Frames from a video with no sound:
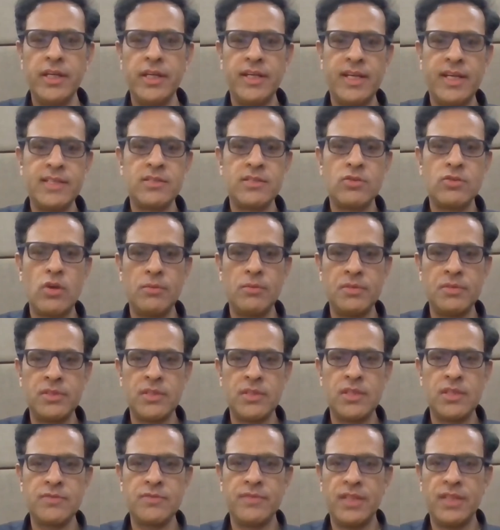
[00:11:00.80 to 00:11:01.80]
a desktop
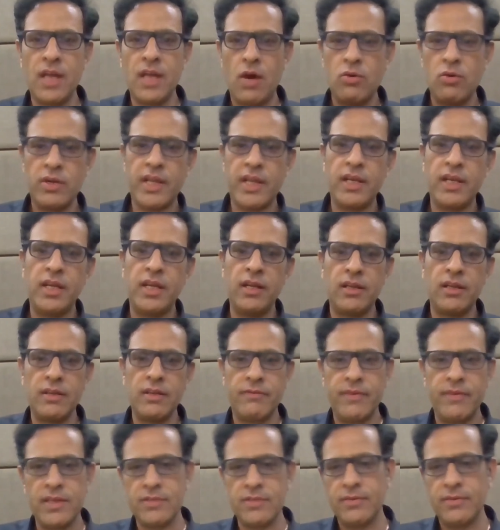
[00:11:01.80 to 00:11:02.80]
research without any
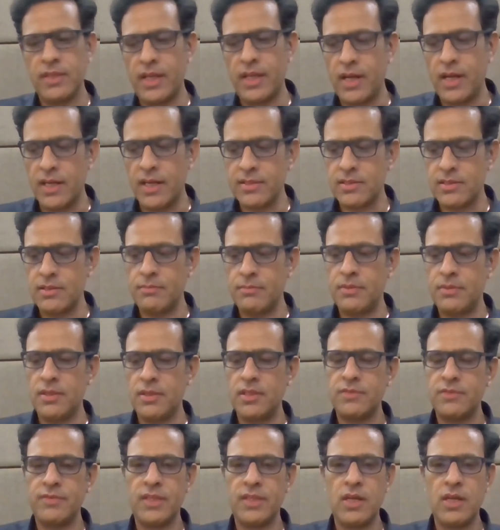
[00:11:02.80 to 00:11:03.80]
interface with the
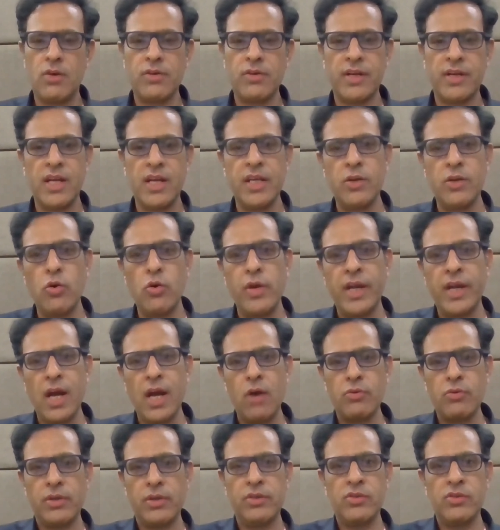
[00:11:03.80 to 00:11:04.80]
customers, without really going
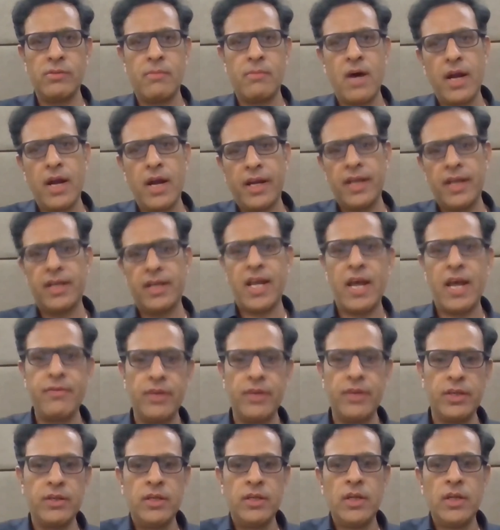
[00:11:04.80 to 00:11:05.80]
out into the market,
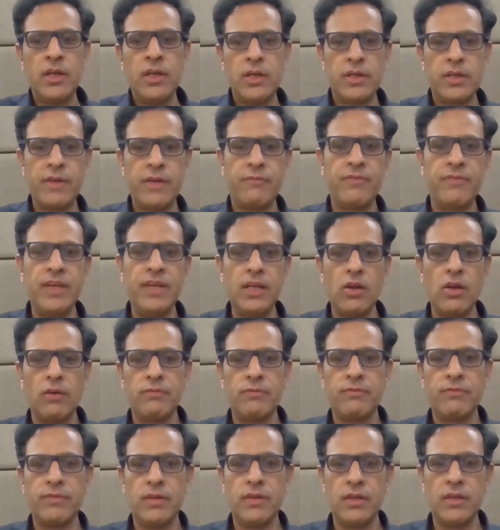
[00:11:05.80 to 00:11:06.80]
having the feel of
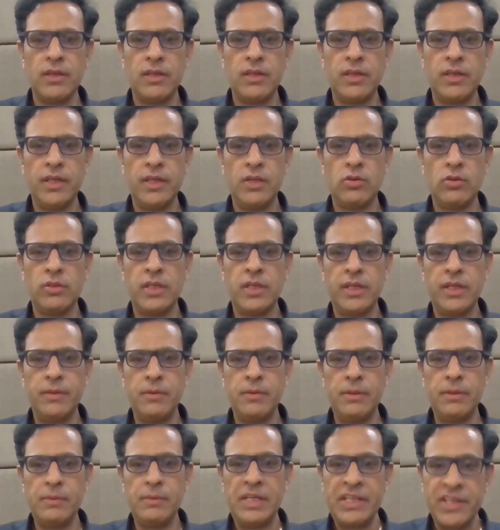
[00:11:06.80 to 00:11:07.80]
the
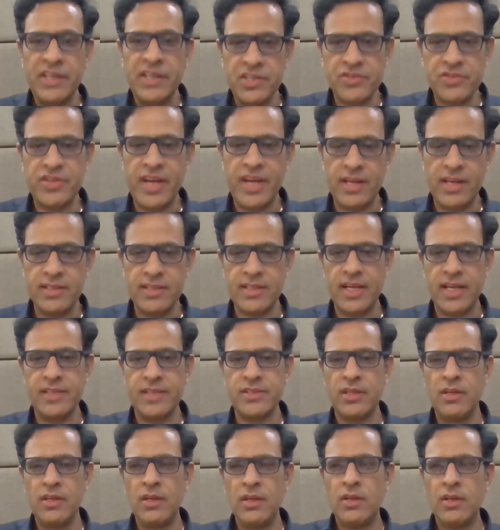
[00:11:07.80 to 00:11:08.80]
industry as such.
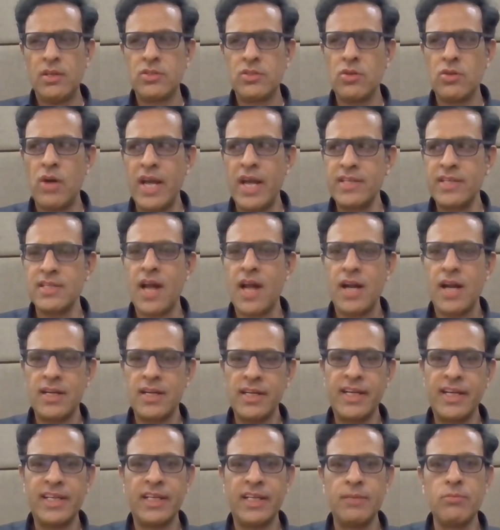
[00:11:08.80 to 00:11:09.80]
So I
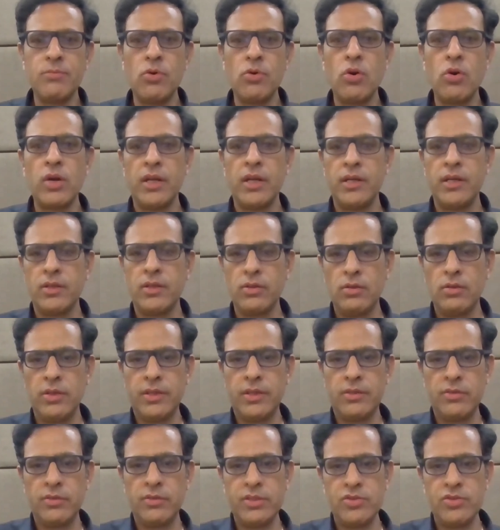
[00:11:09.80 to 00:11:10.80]
started getting bored
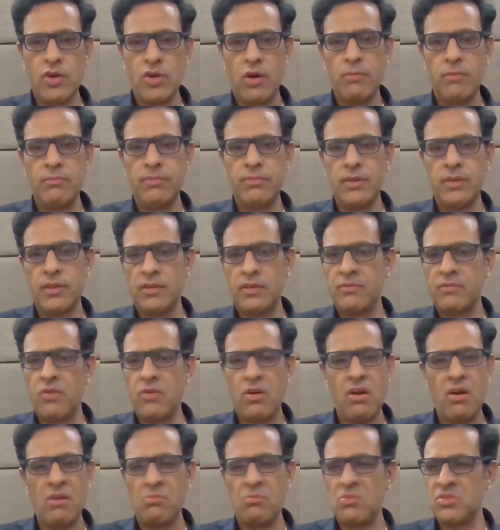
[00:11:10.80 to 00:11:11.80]
into the job for
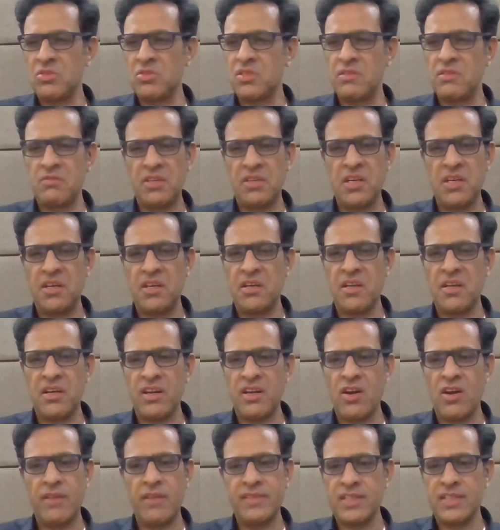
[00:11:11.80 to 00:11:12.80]
almost a year and
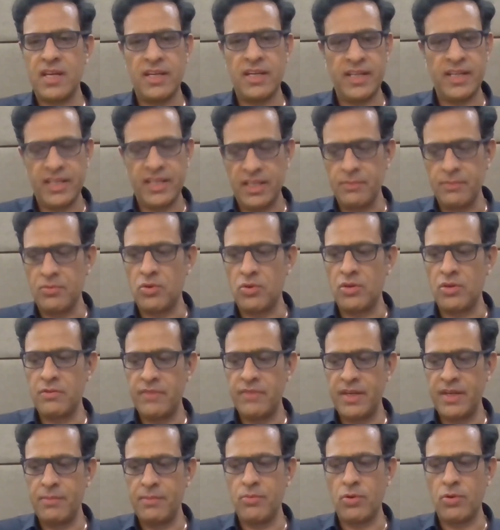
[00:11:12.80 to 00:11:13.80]
a half. Started getting bored,
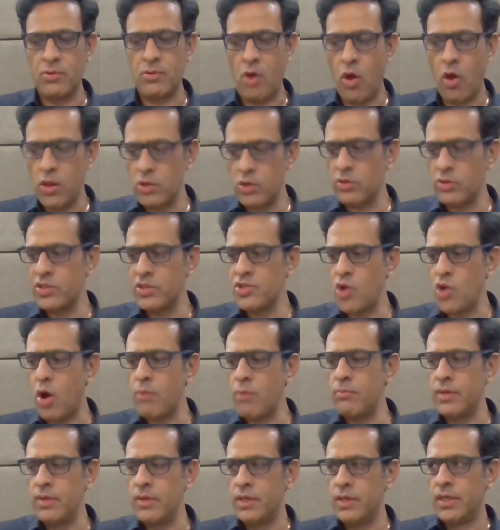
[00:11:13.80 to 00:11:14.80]
very bored. Although the
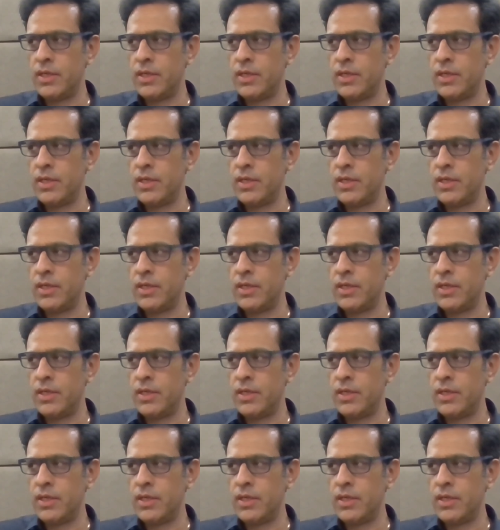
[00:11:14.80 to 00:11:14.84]
job,